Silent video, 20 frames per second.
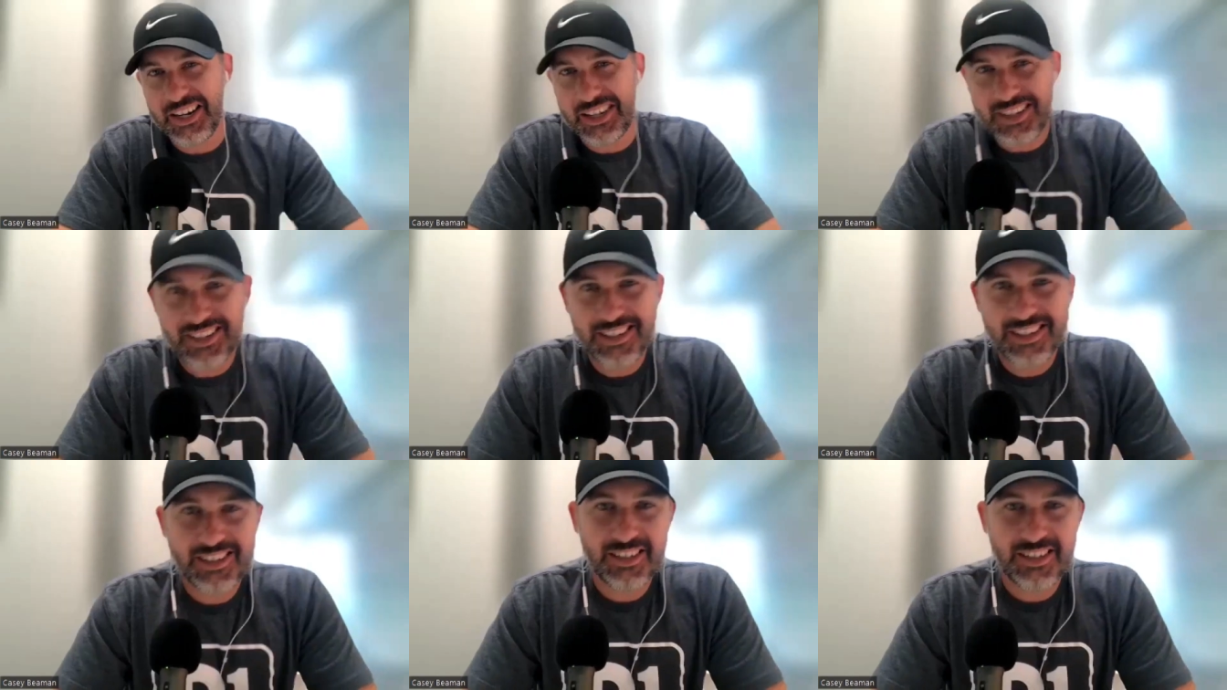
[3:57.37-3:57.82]
you
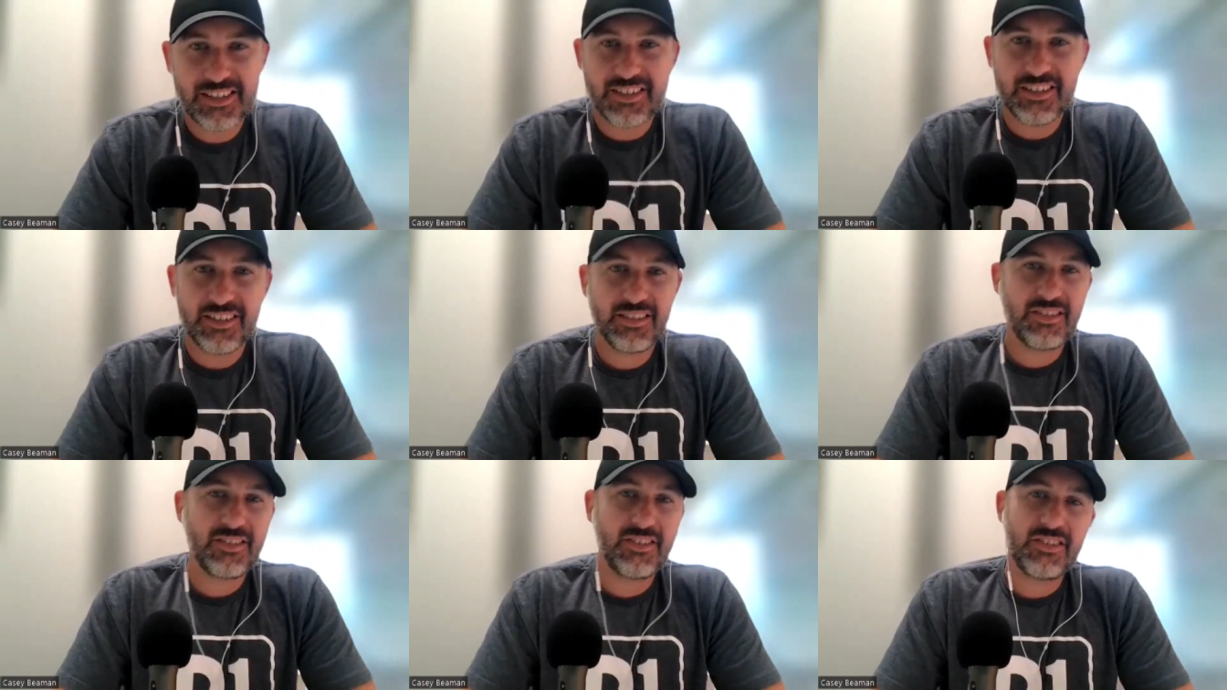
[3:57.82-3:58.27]
not a
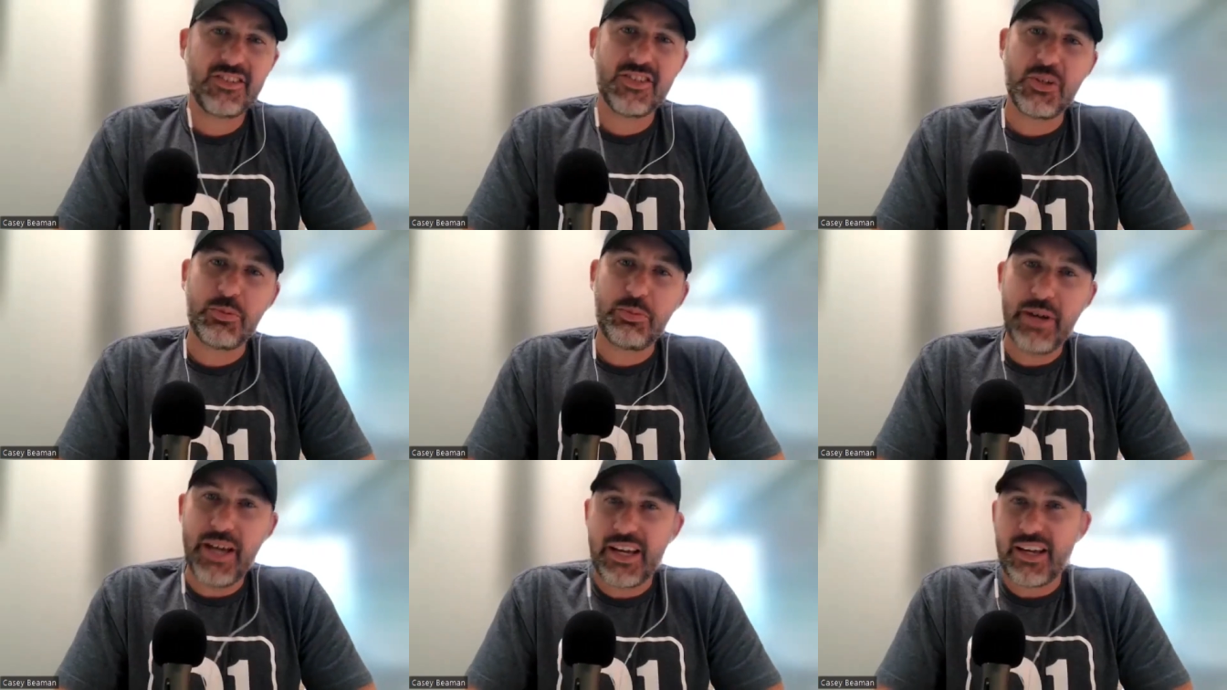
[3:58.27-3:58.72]

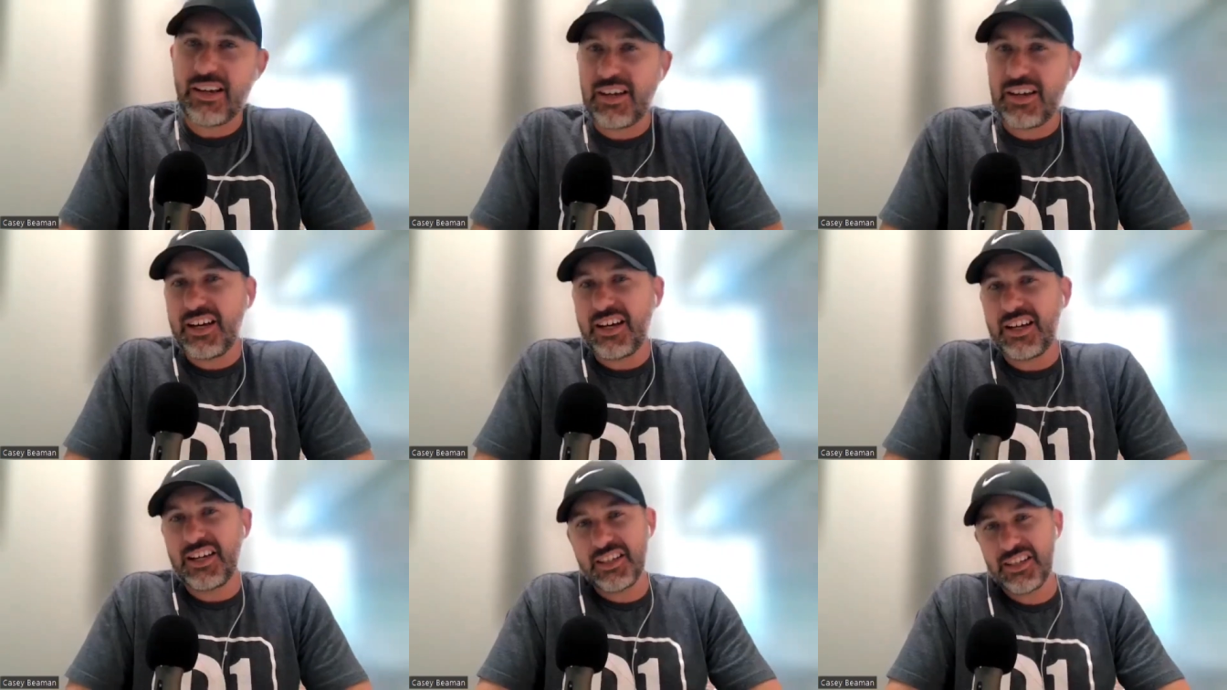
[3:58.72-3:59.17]

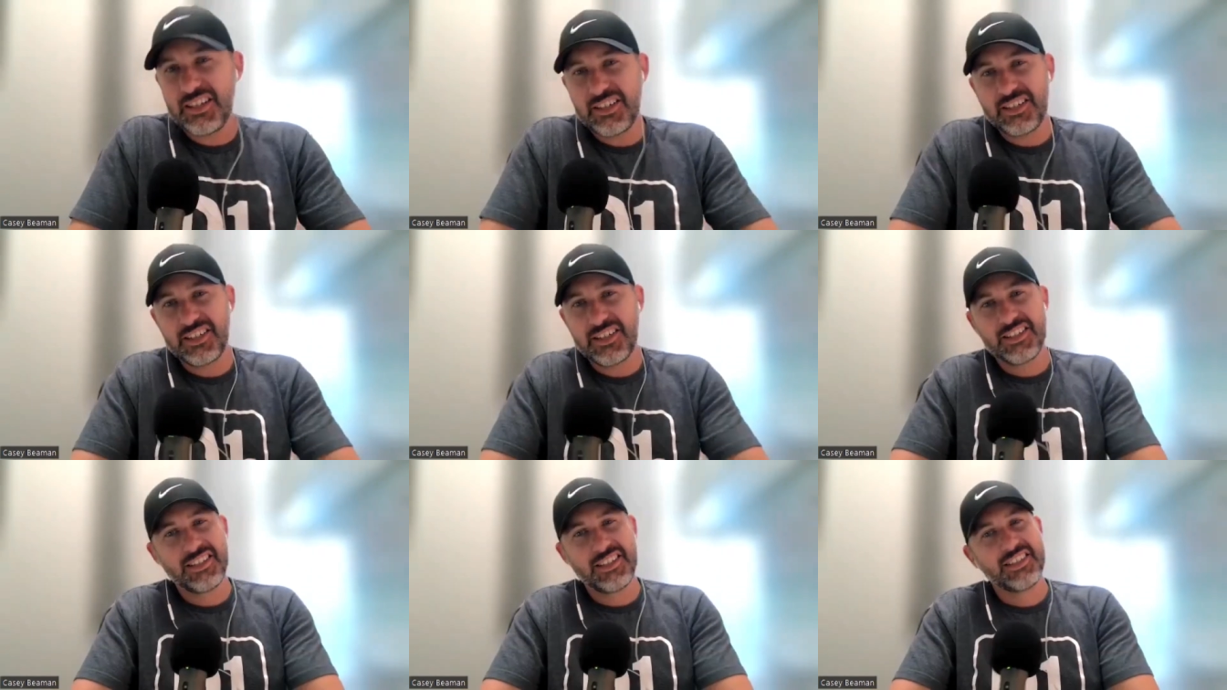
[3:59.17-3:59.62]
Topanga guy?